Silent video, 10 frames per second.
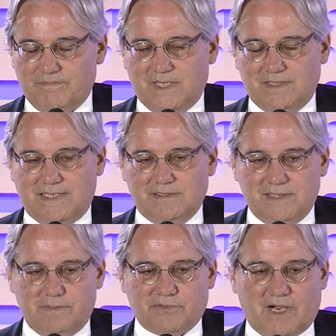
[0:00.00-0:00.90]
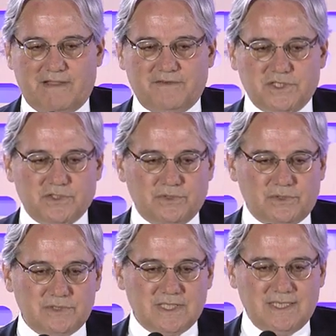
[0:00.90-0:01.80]
the elite private
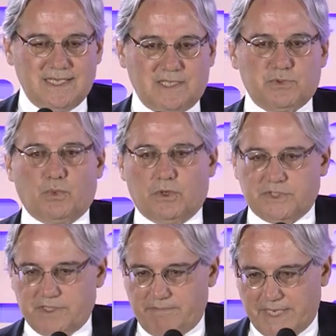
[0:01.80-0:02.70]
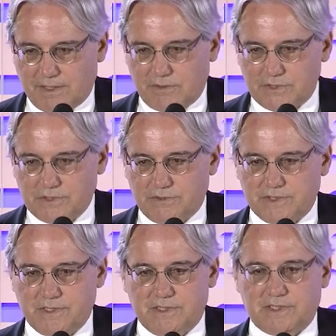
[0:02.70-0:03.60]
schools, it's worse in medical
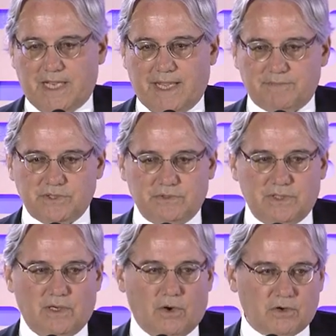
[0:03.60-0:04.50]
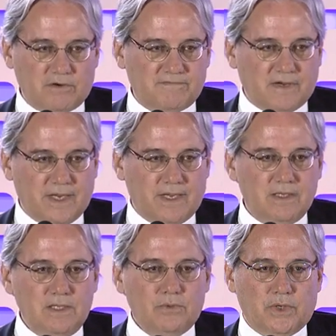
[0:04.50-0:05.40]
schools. It is absolutely horrifying
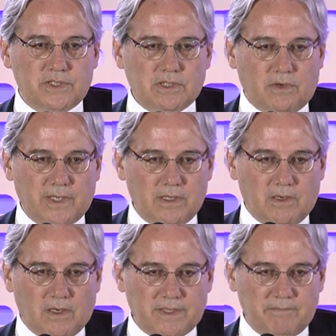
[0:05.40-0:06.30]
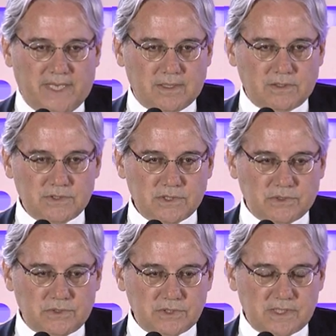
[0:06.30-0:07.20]
what is going on in medical
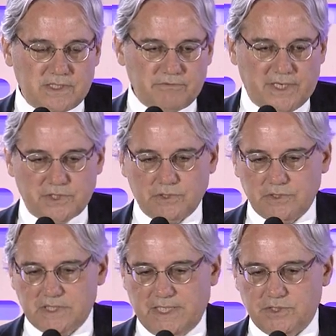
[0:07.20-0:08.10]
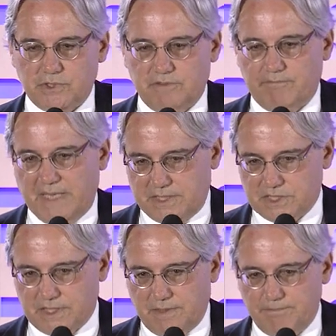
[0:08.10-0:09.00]
schools, the racialization of
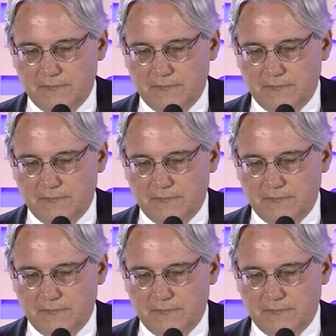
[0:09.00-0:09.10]
medicine.